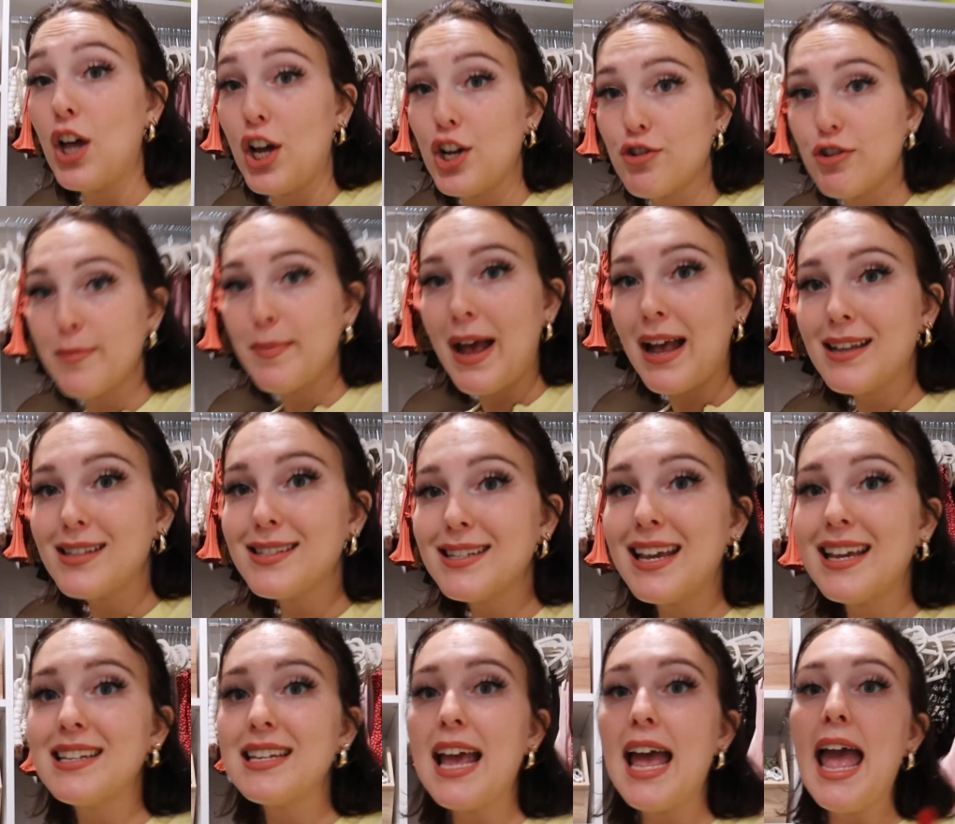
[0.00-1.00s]
laundry
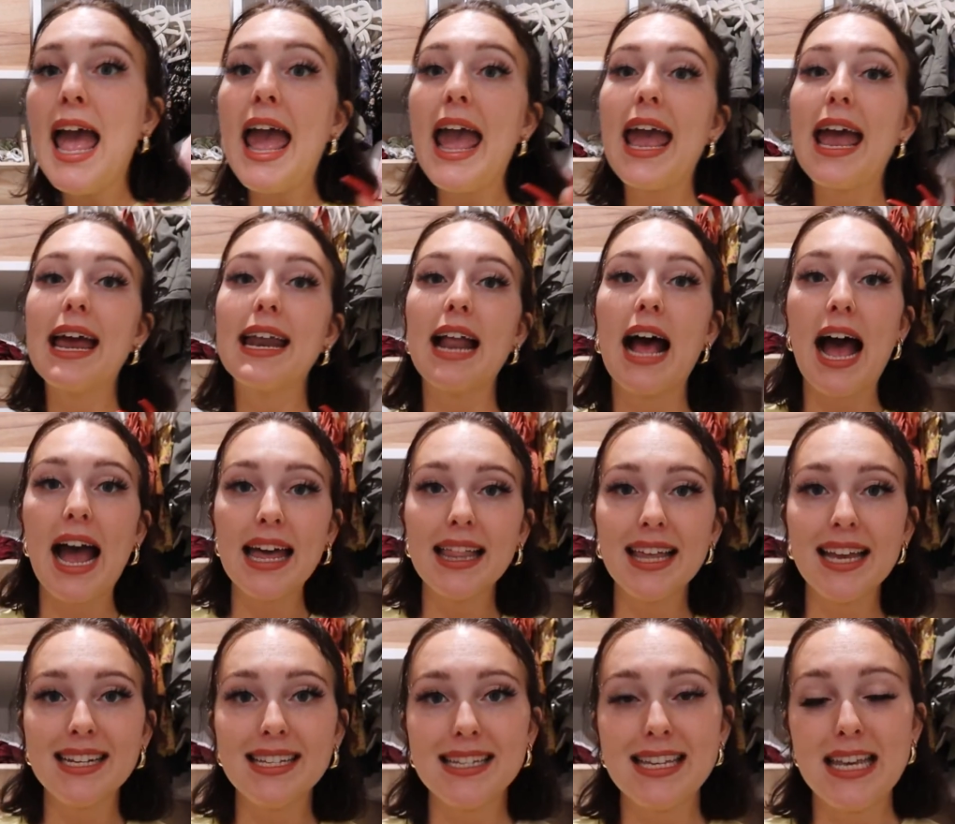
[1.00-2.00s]
basket, and I
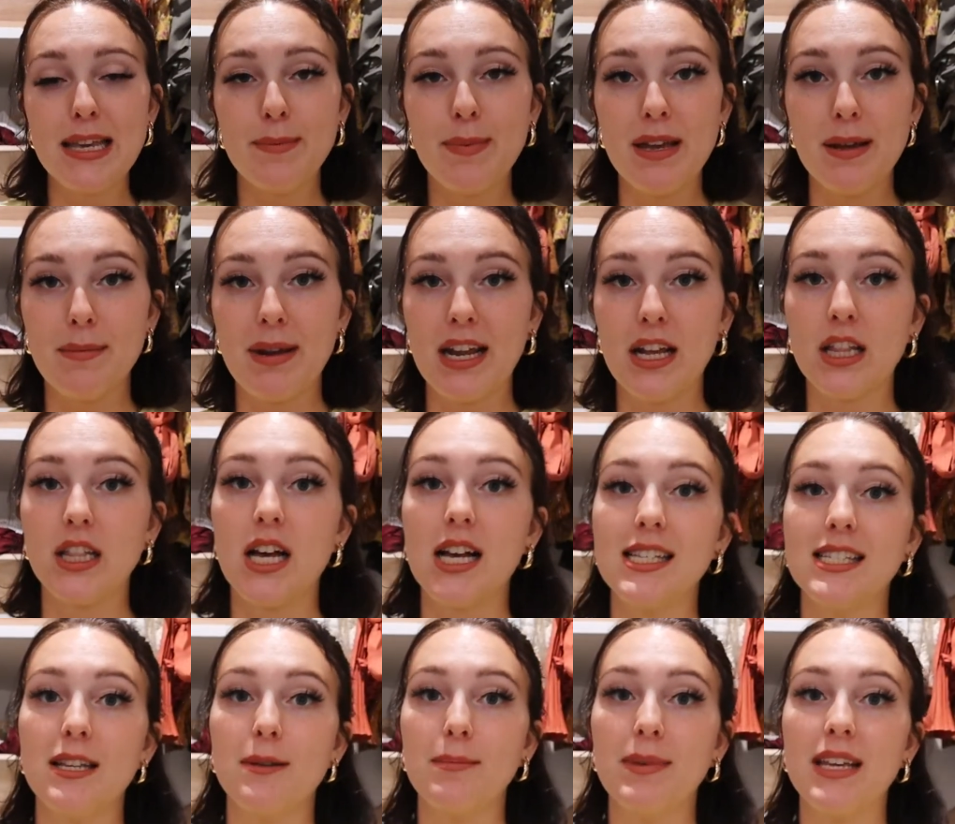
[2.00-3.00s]
like to keep it in my
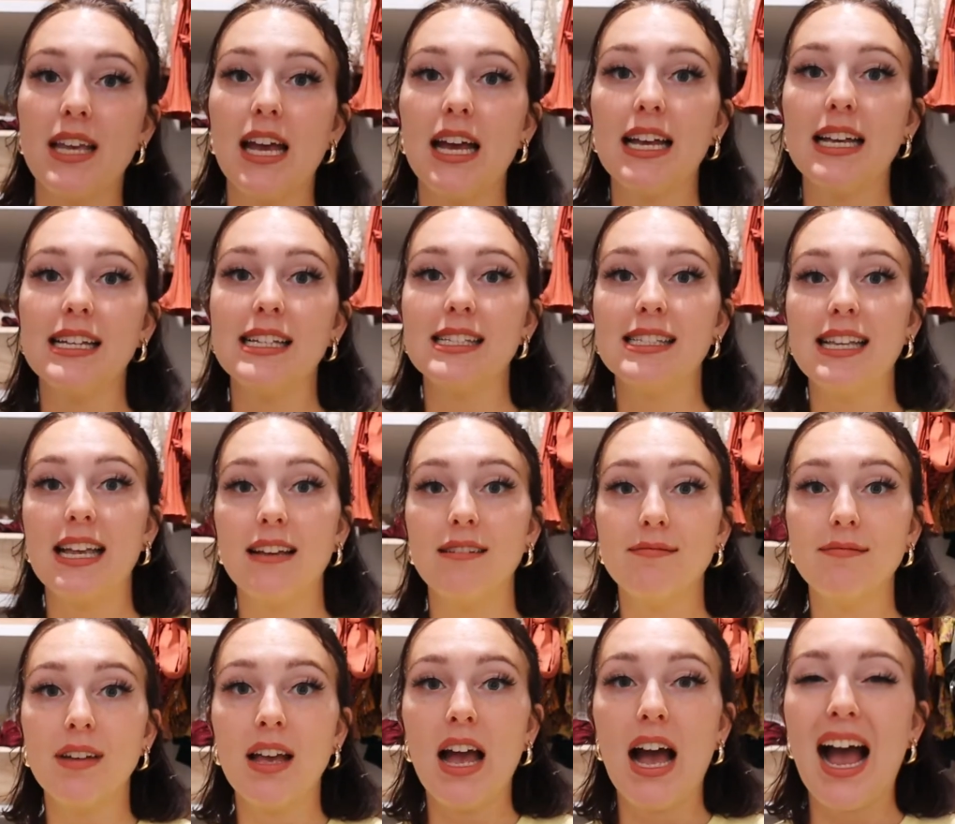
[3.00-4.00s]
closet because
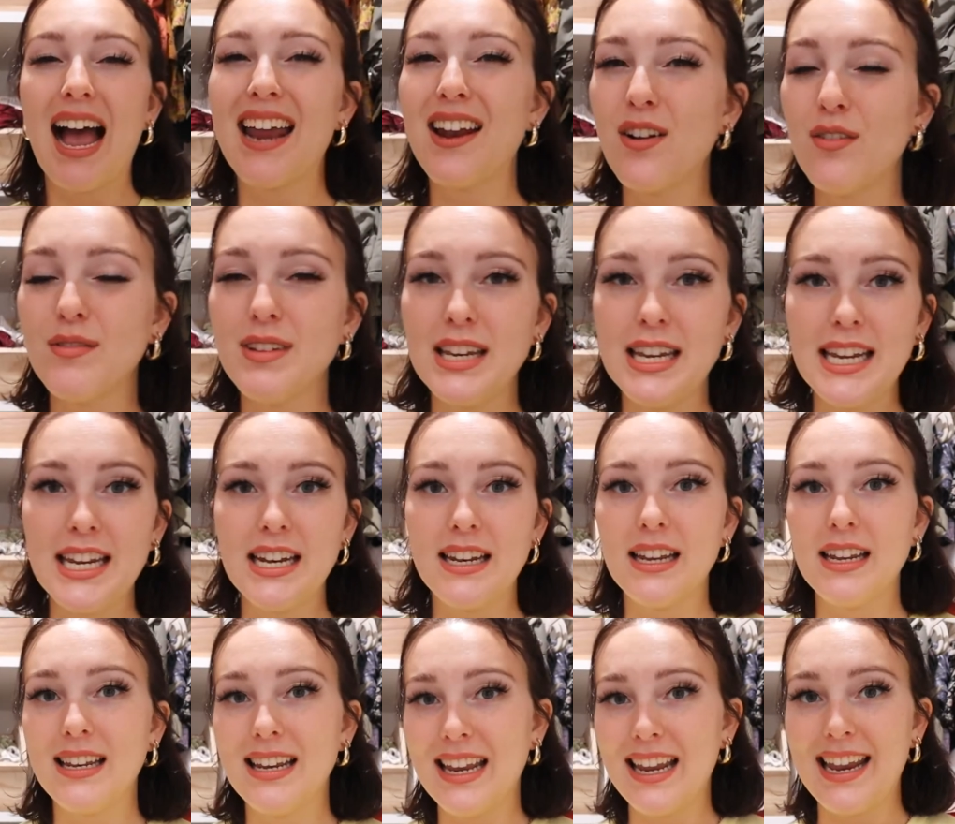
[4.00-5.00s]
I don't
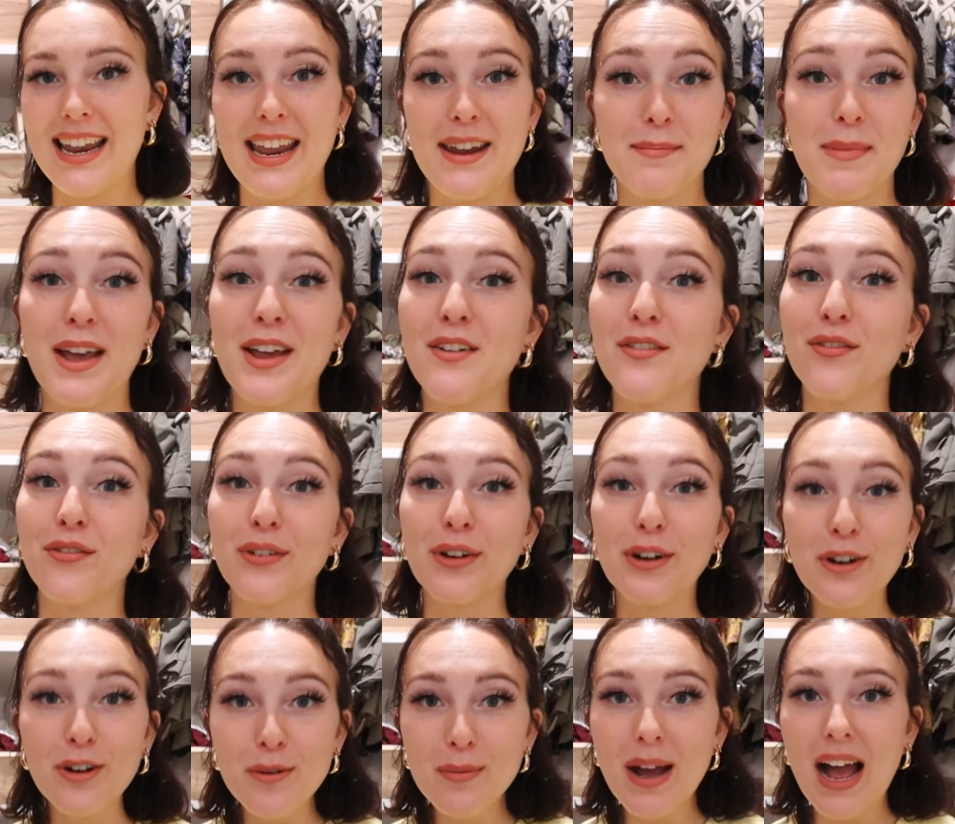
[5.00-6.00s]
need it in my
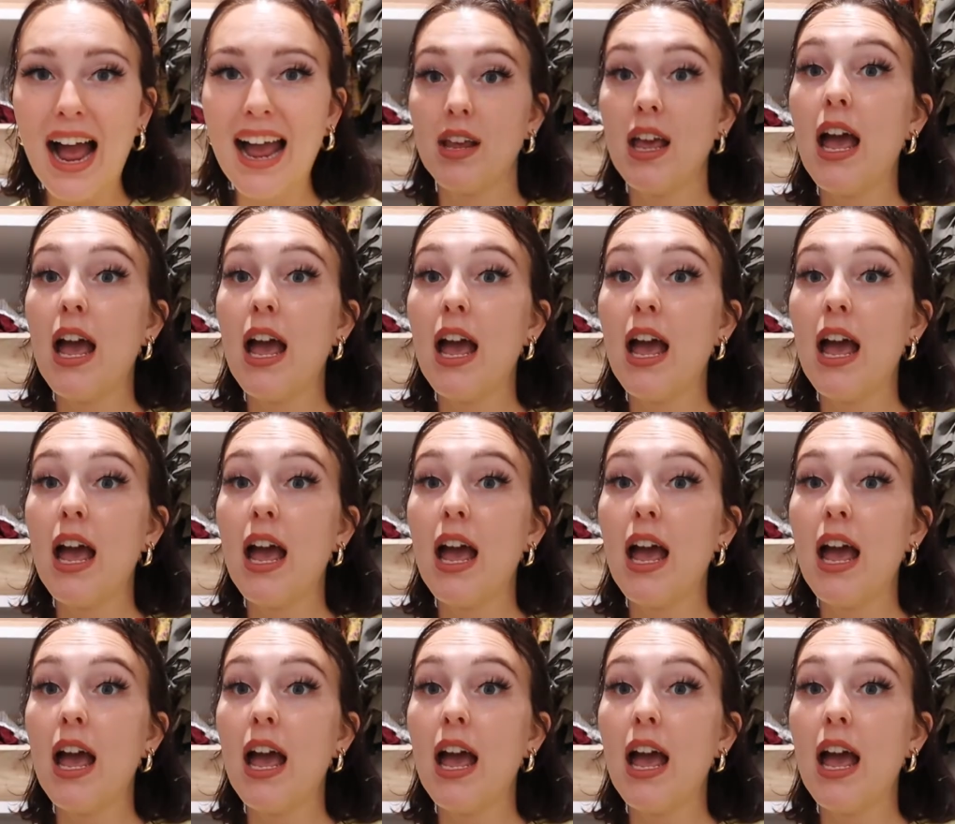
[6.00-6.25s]
room.